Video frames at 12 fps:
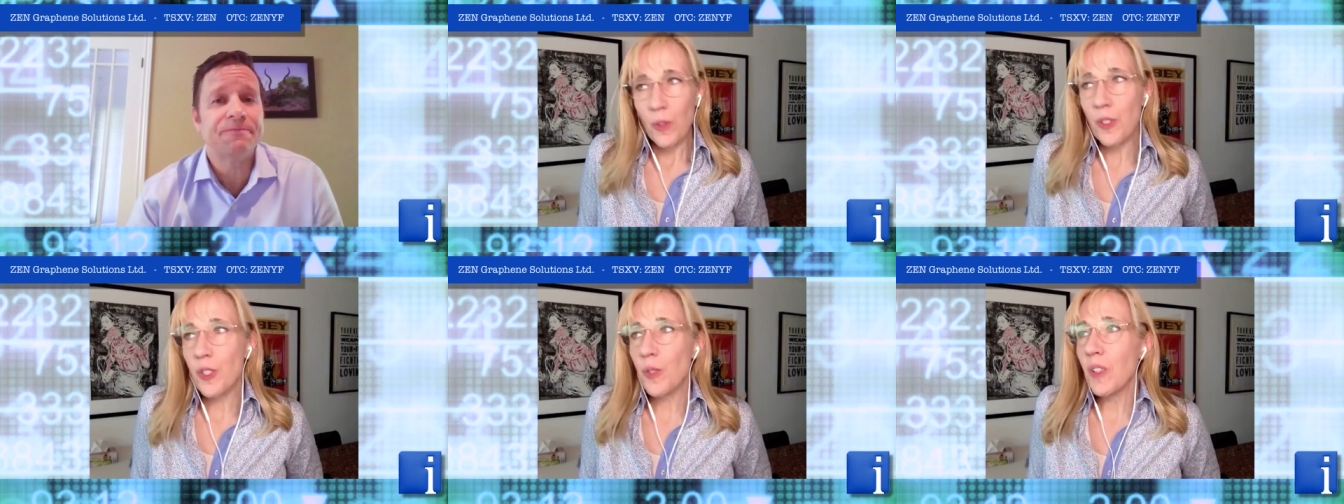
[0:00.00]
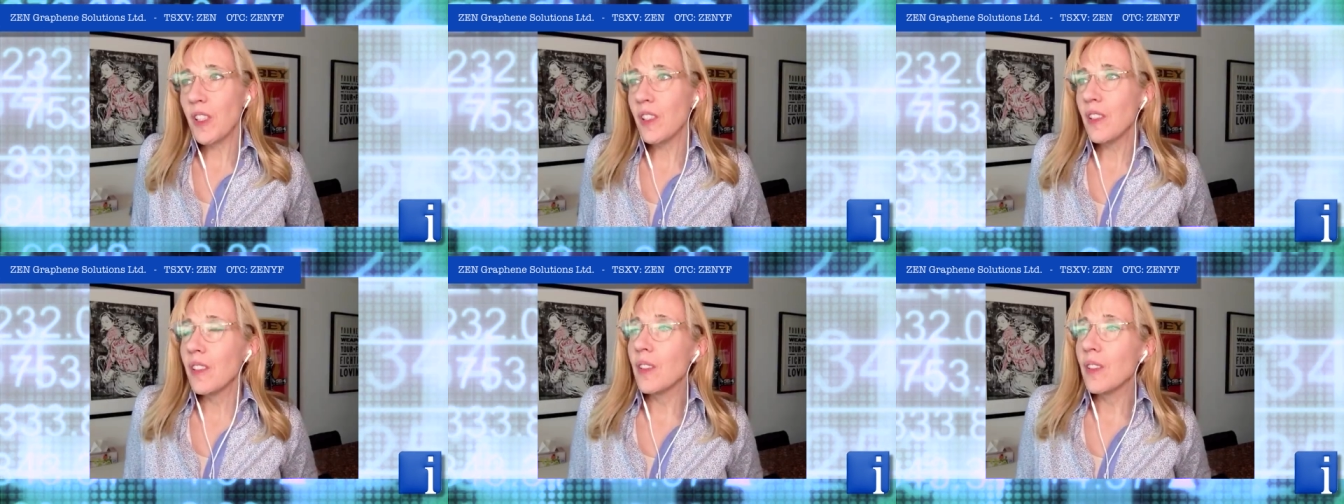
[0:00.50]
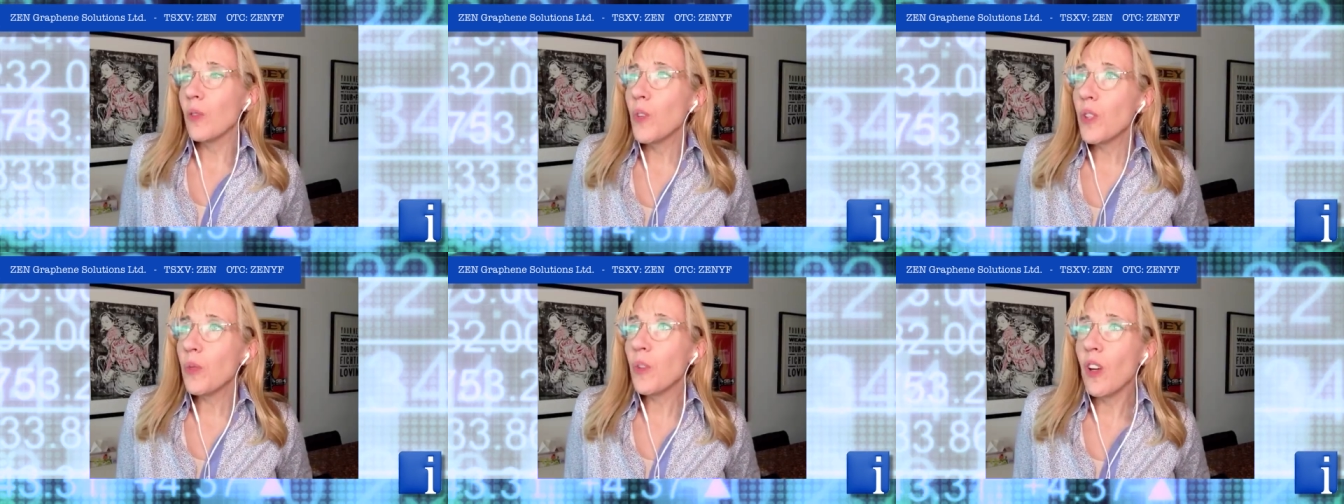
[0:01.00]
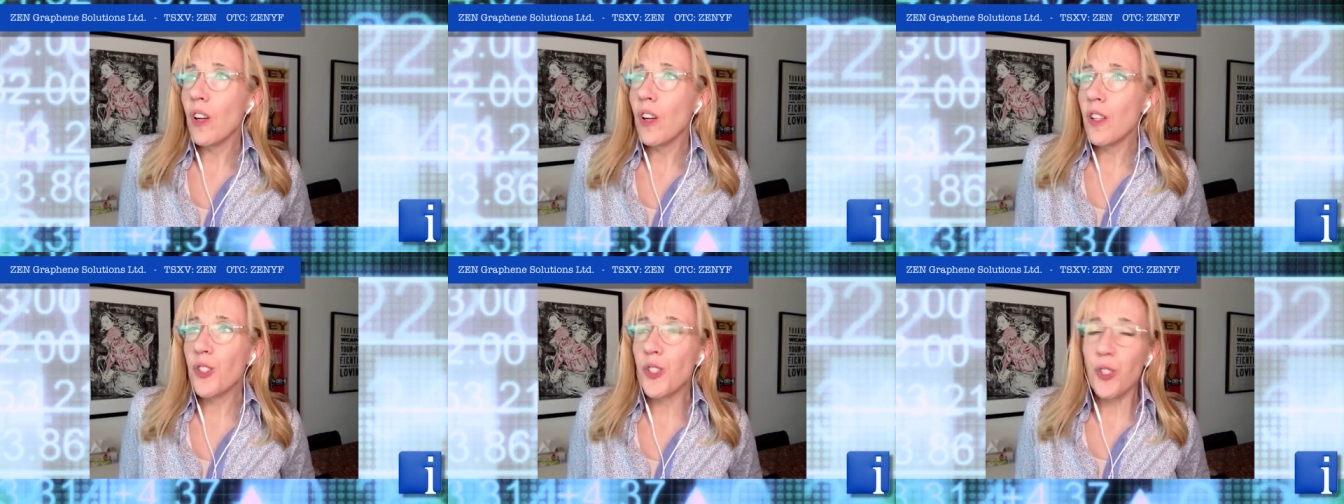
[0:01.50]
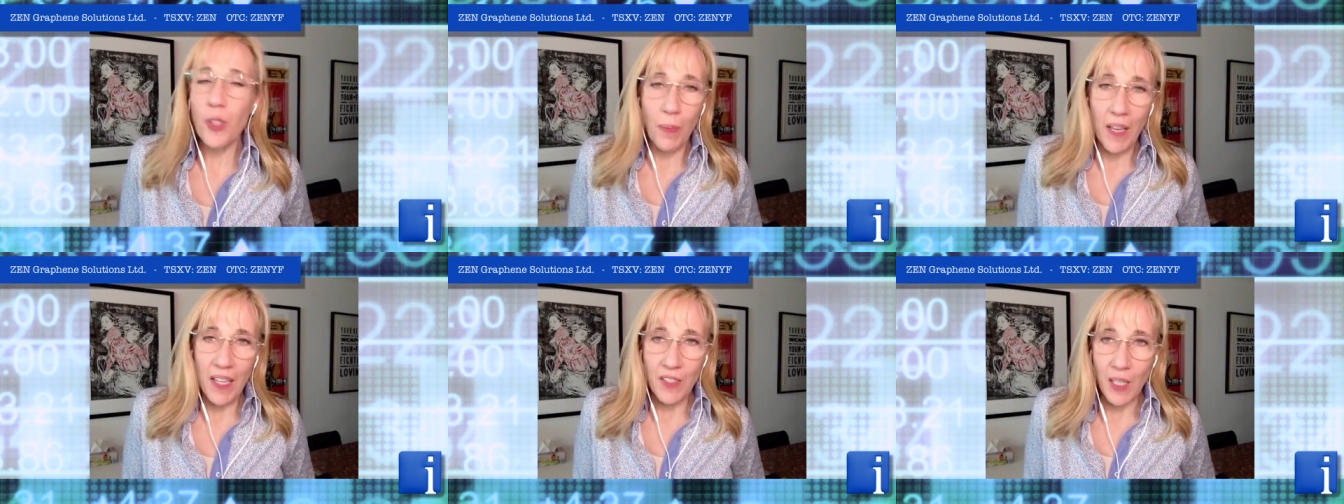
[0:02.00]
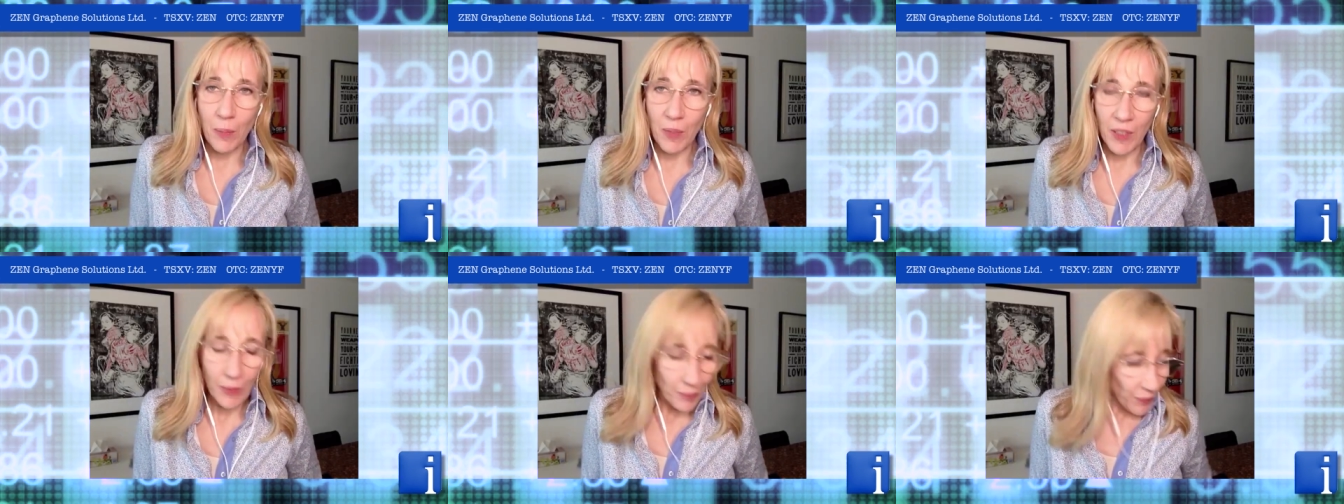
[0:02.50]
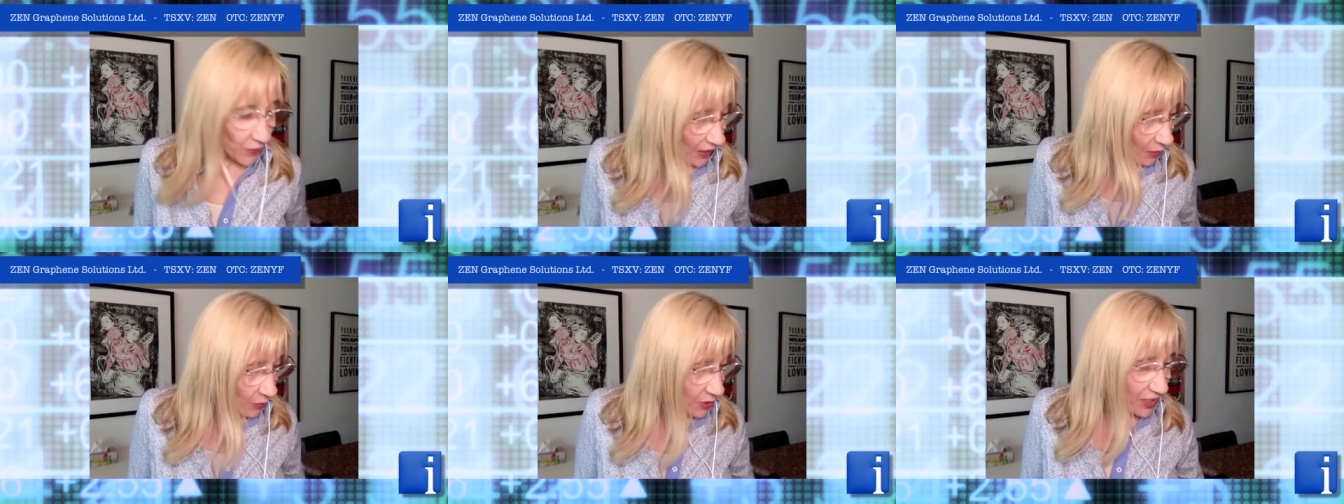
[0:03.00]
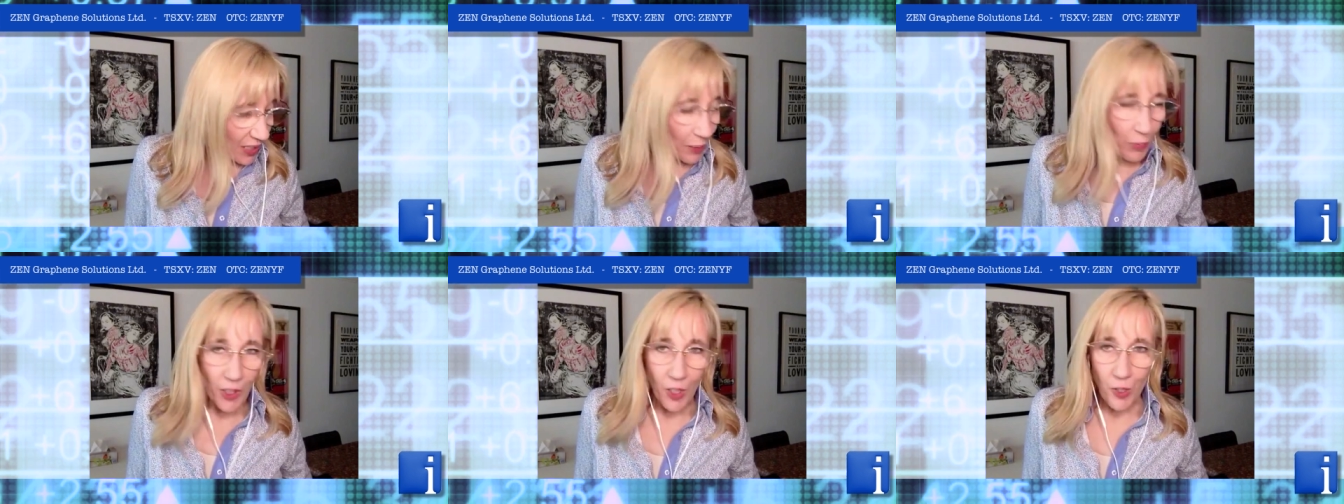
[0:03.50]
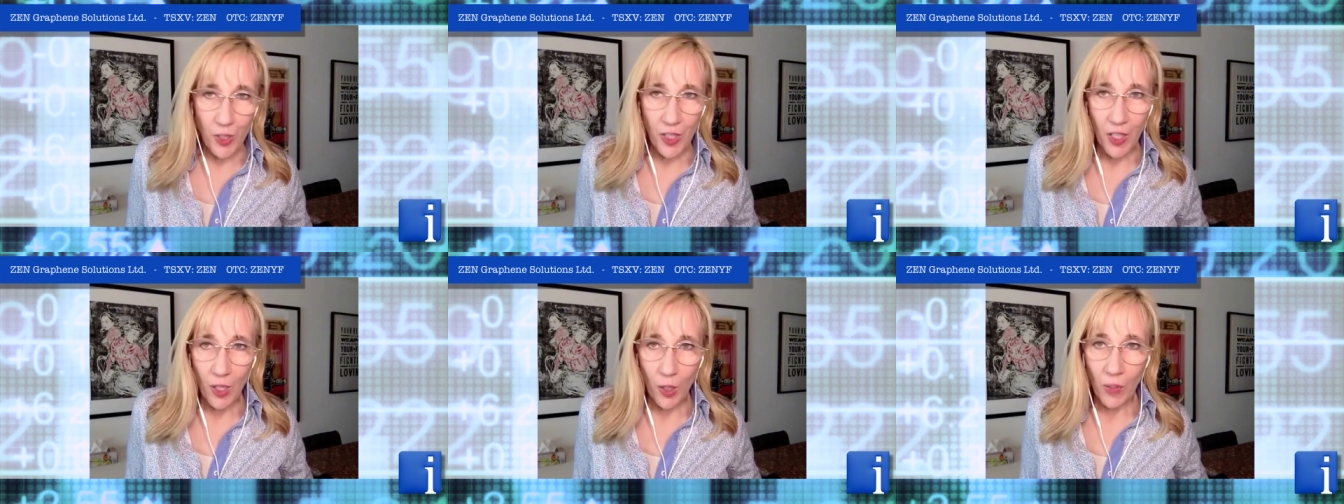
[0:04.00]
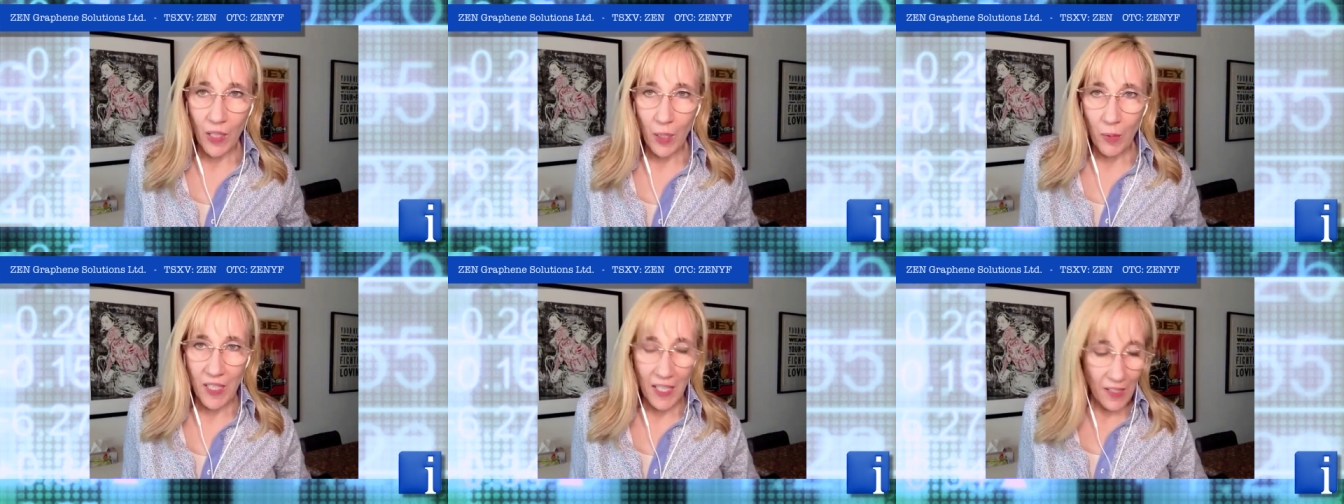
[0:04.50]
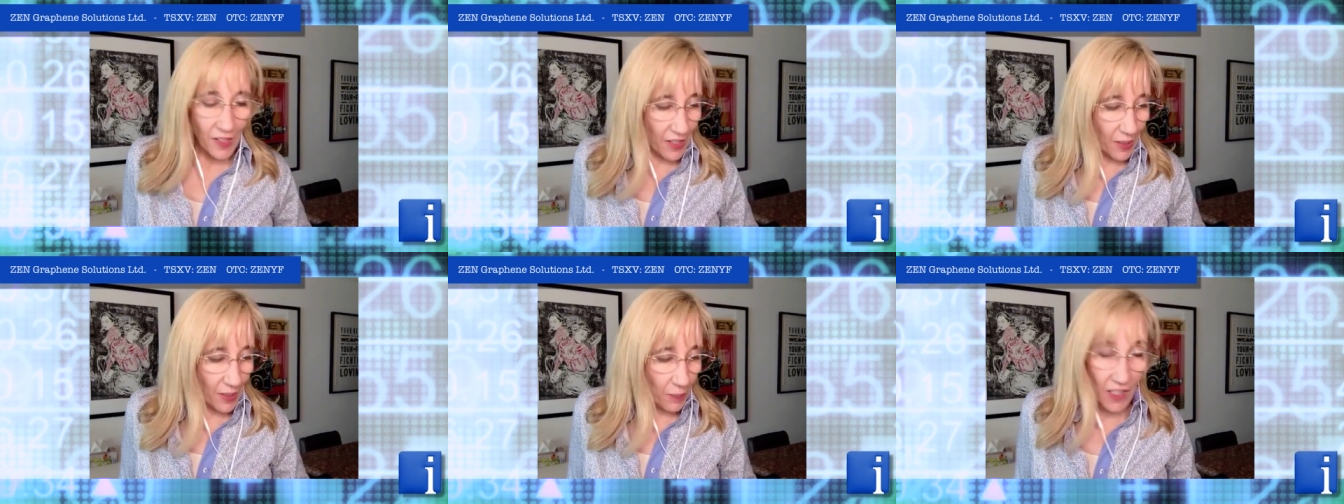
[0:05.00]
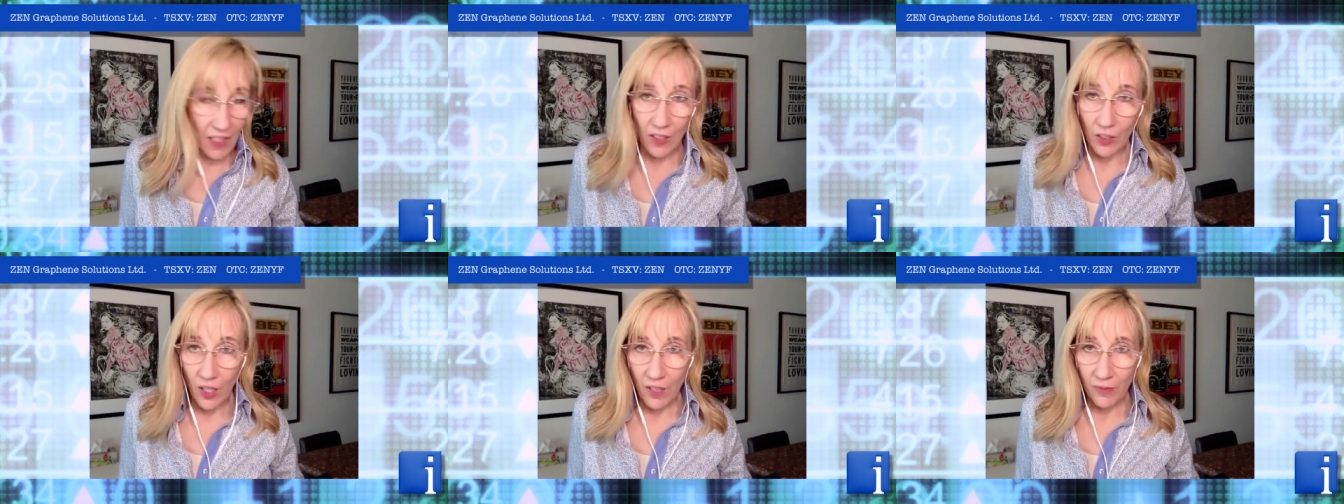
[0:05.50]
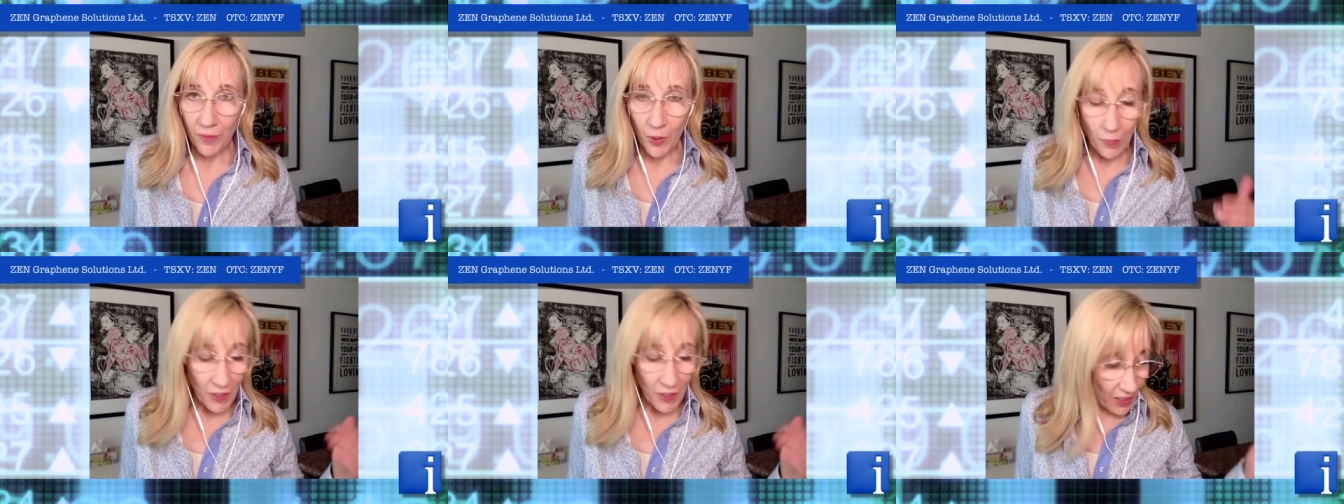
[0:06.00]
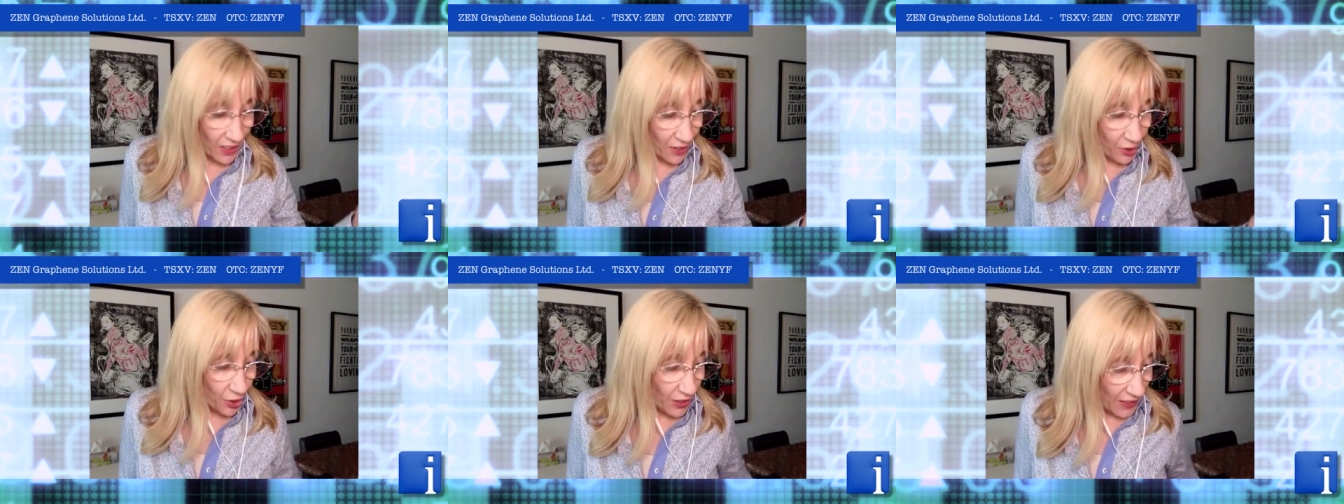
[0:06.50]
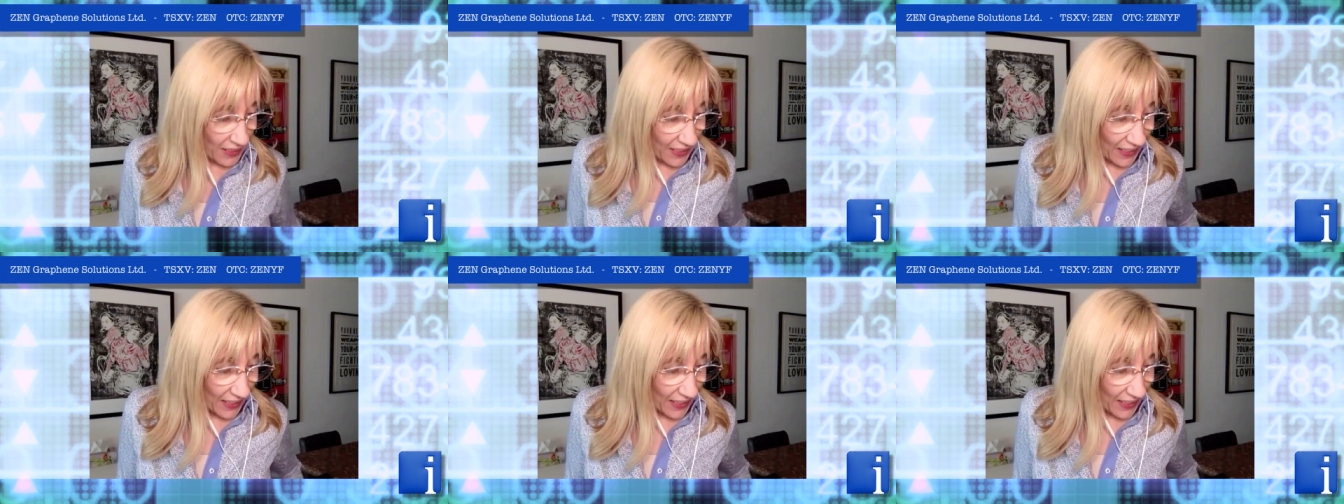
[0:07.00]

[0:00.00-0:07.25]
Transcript: Well, speaking with regards to the pandemic, it was a couple years ago when I was asked to speak at a law firm at lunch,